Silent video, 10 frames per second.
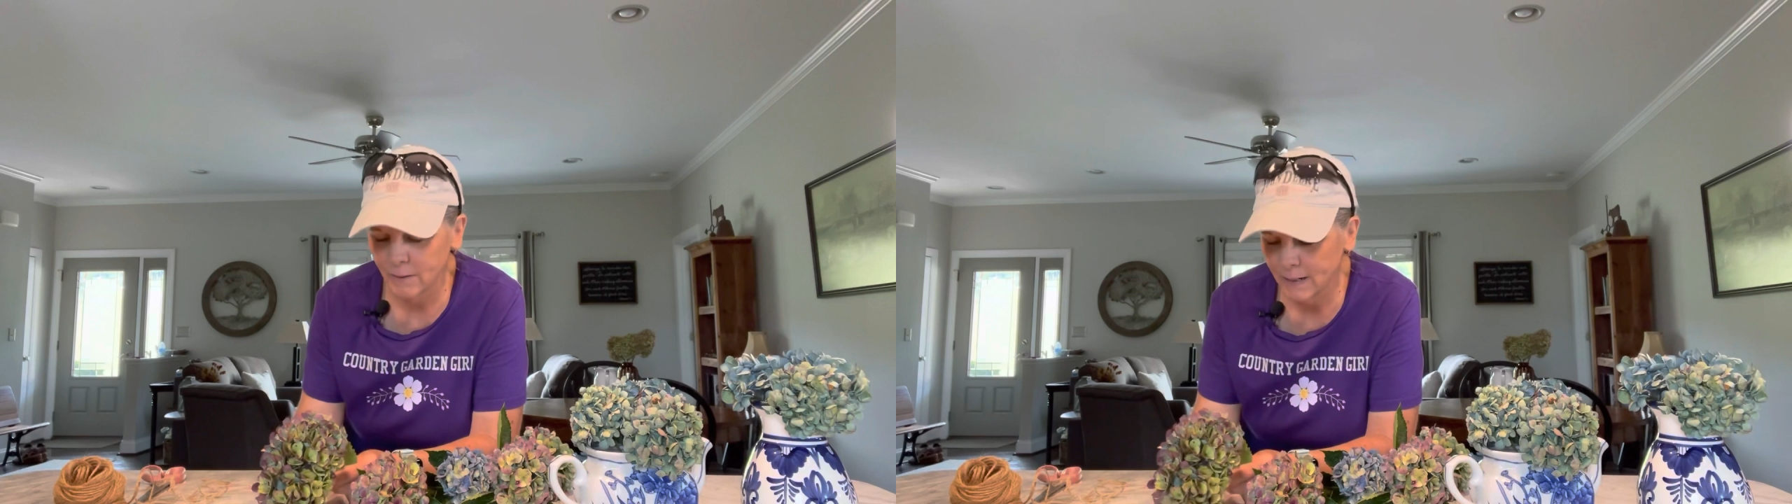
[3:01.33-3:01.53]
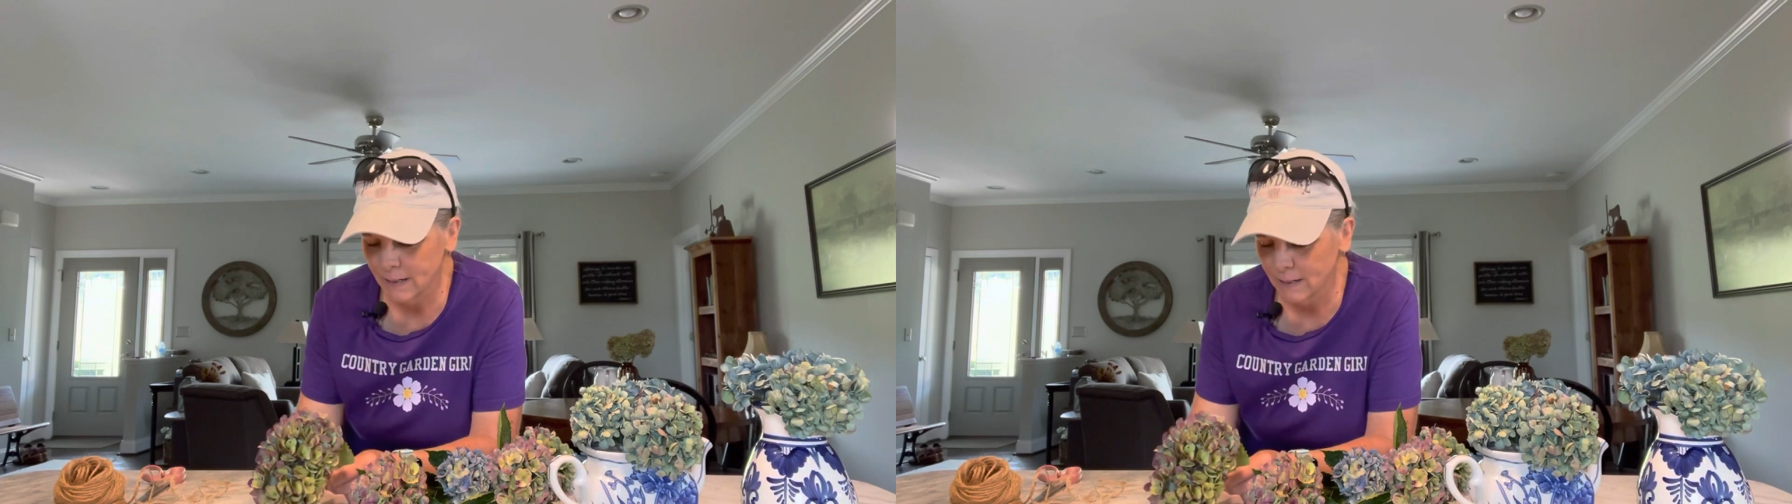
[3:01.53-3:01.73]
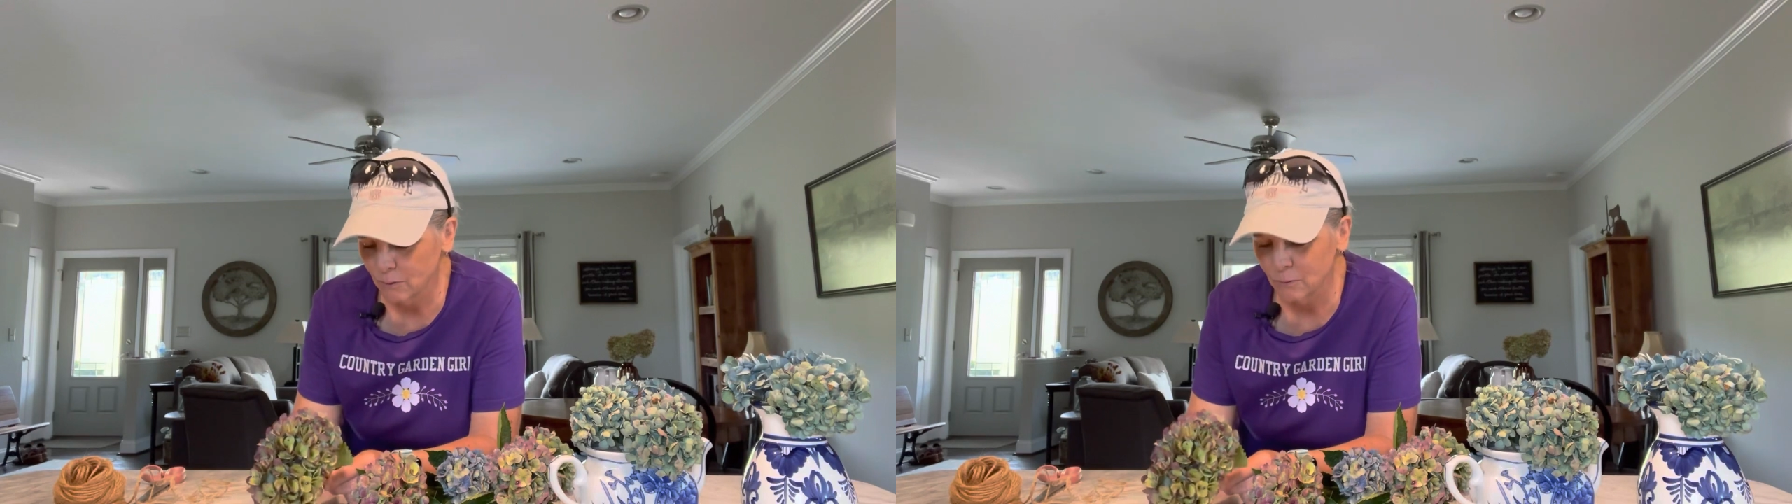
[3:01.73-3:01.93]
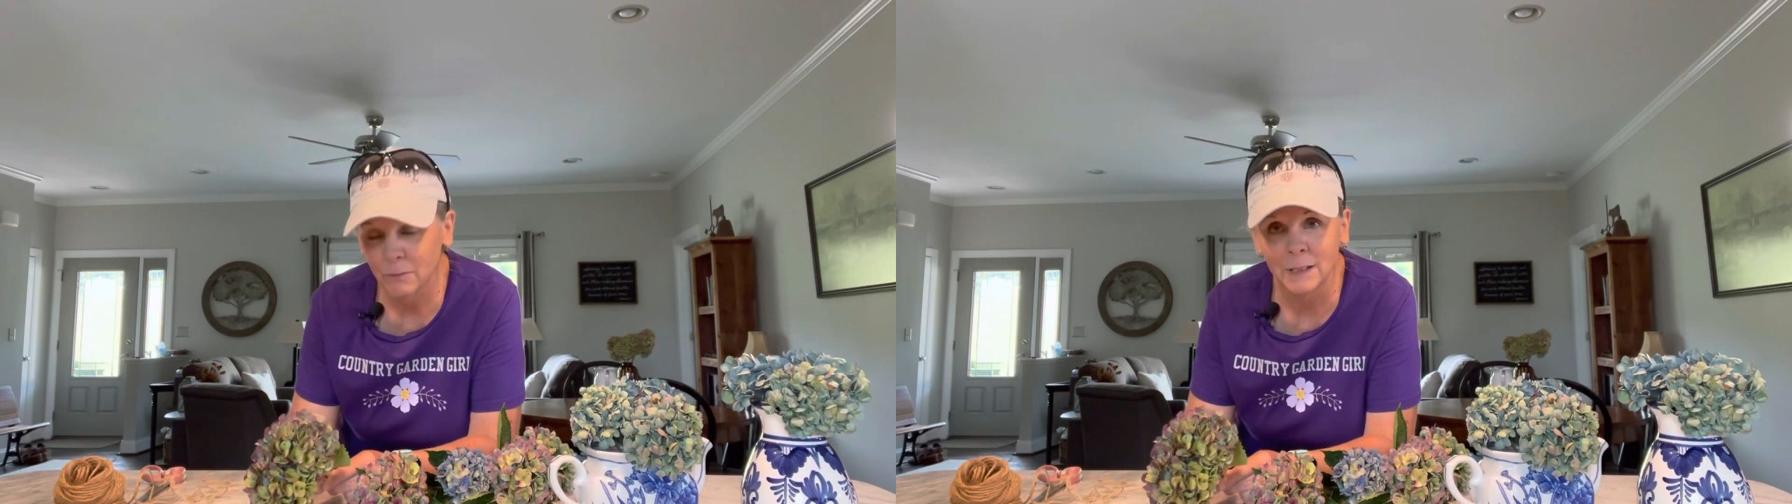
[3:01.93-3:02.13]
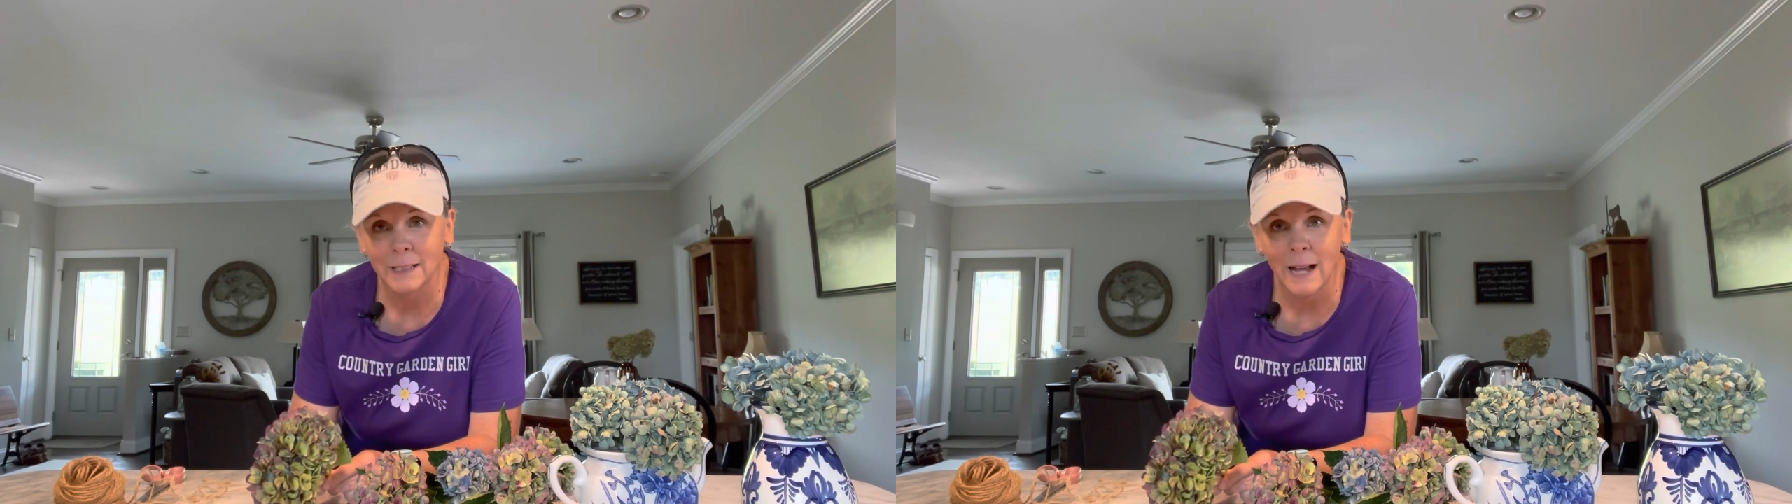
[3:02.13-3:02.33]
it can get
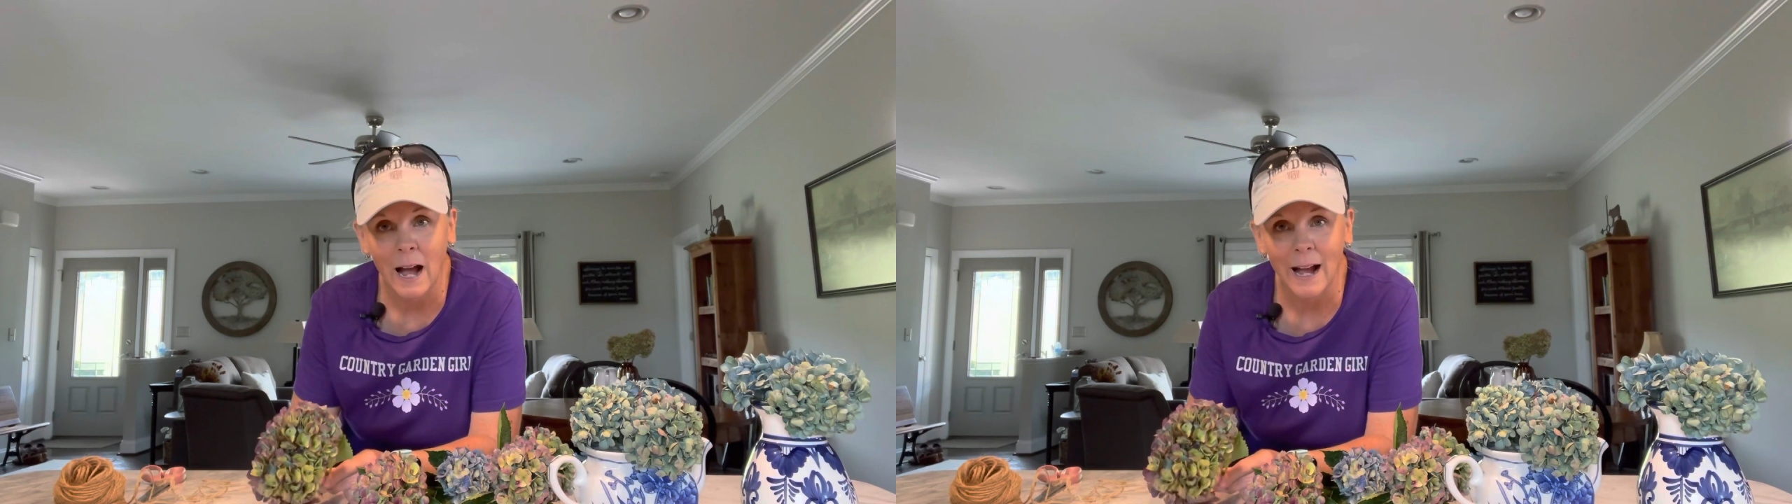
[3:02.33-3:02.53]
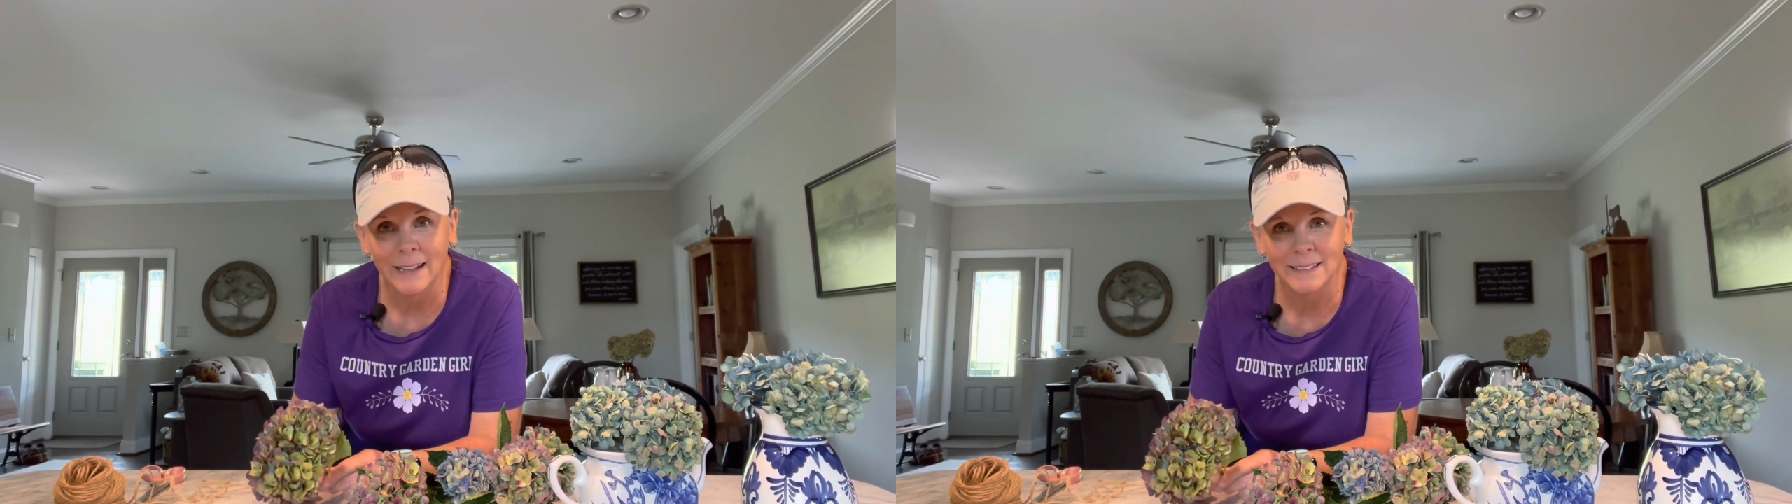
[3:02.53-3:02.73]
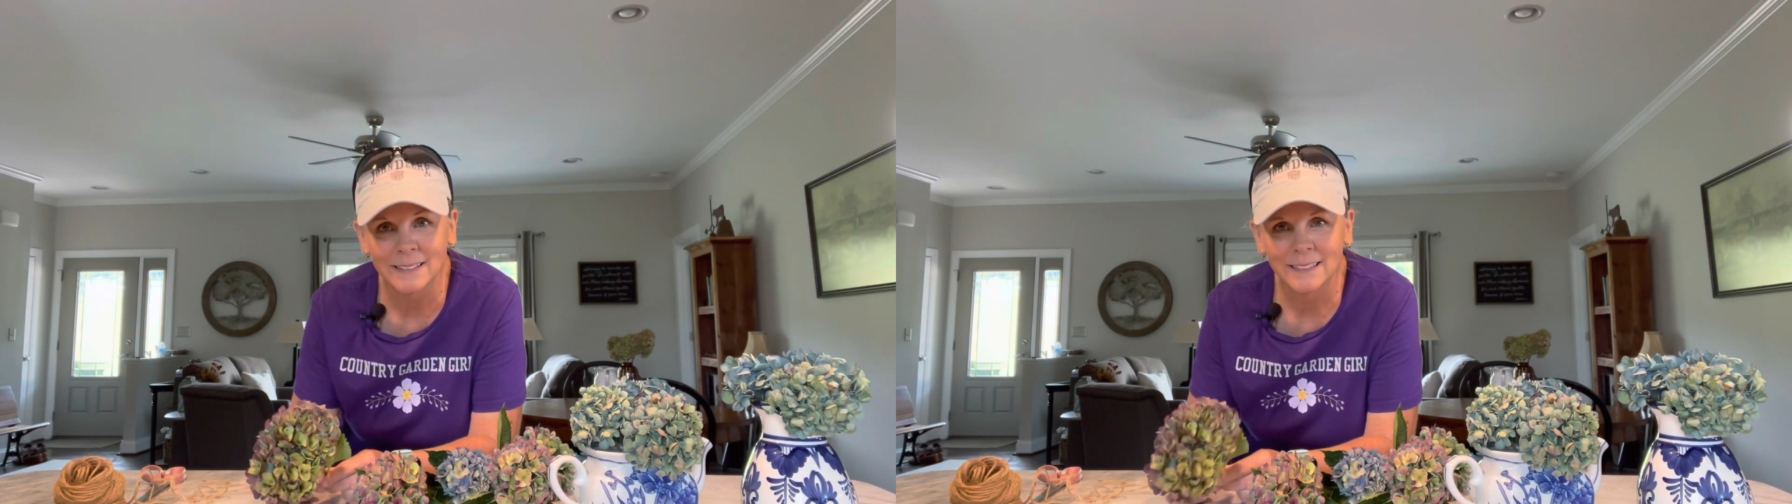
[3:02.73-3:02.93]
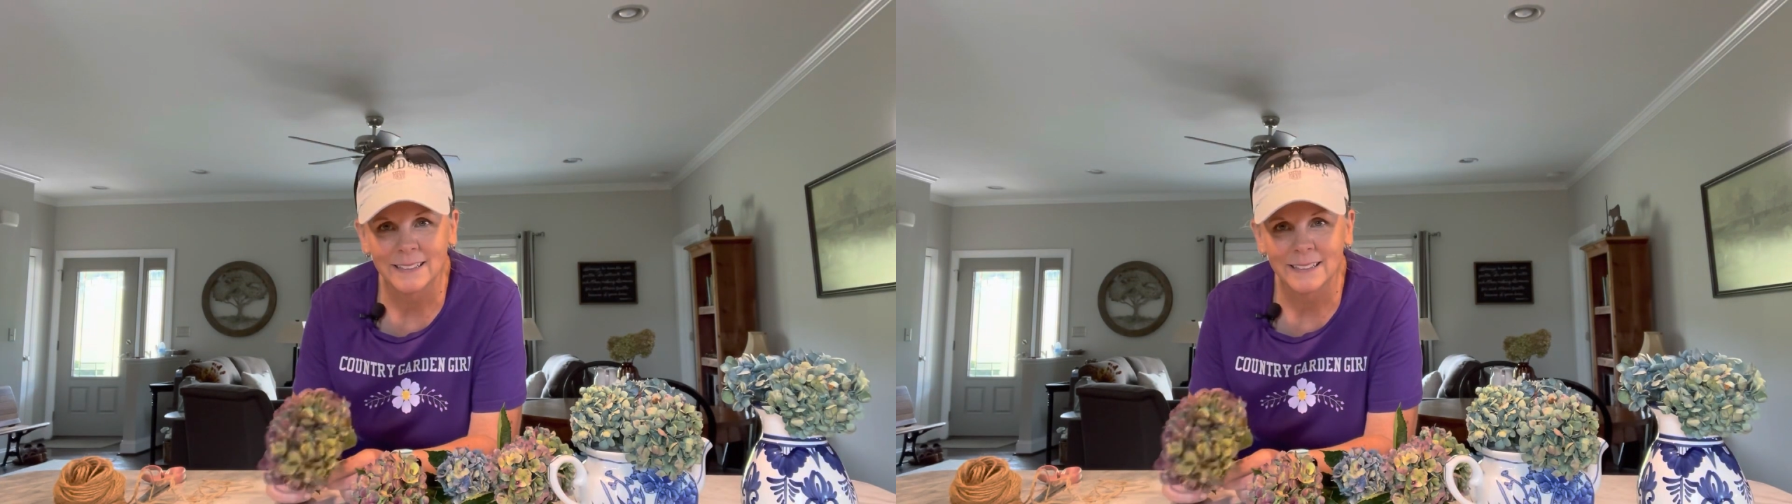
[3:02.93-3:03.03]
really hot,